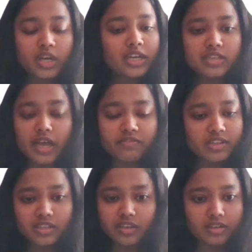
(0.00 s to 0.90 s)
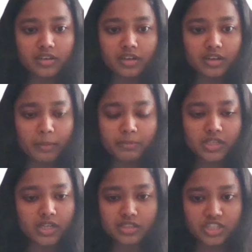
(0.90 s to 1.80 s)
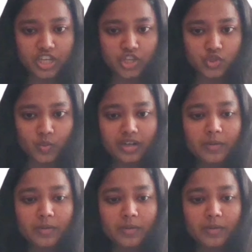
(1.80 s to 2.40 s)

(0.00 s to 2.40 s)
It's everything comes under the stage one,